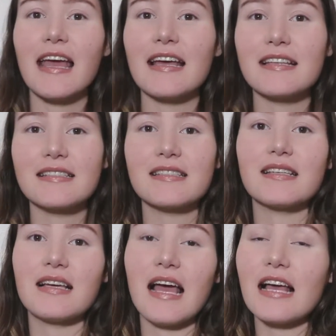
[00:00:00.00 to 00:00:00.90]

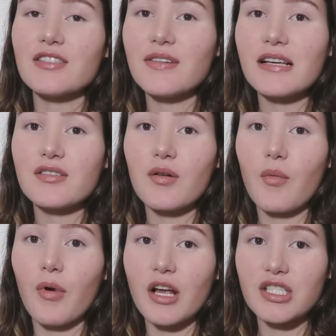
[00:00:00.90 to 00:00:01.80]
and as you guys
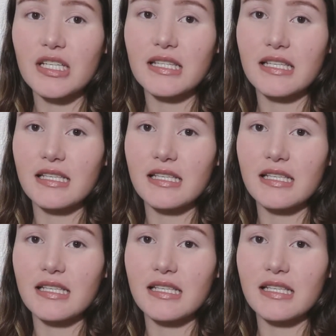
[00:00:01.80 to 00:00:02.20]
are watching